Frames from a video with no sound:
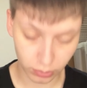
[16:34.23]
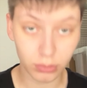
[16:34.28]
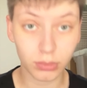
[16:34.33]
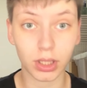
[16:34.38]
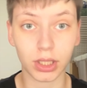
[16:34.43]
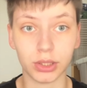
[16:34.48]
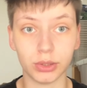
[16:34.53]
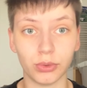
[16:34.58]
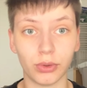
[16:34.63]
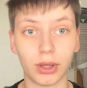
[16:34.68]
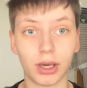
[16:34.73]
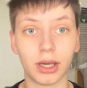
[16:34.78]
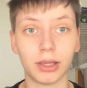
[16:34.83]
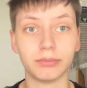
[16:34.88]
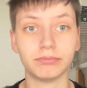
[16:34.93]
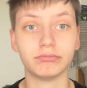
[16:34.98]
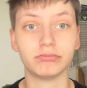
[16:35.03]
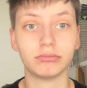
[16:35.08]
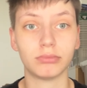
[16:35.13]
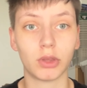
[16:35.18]
I'll do that,
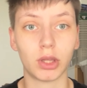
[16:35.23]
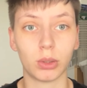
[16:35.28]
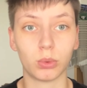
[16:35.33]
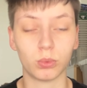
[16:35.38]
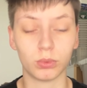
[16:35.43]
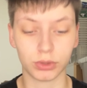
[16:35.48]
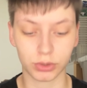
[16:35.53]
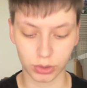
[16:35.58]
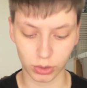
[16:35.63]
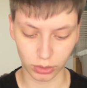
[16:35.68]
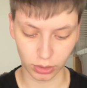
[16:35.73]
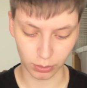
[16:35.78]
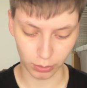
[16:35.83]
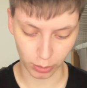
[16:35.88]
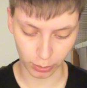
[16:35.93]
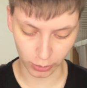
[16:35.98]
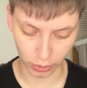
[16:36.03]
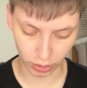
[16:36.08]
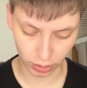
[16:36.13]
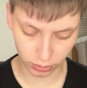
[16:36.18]
and then we'll sew up the
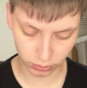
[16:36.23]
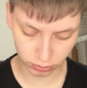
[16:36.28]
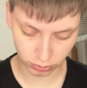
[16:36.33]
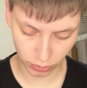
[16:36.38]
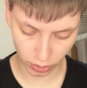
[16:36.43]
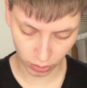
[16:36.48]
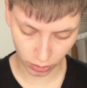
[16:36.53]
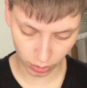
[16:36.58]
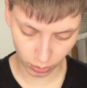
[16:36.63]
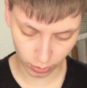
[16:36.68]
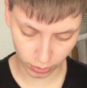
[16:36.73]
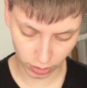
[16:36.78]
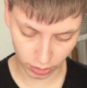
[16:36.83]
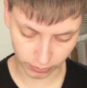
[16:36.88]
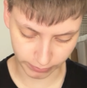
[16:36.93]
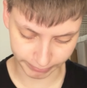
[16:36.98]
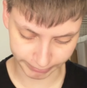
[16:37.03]
bottom, and then we're done.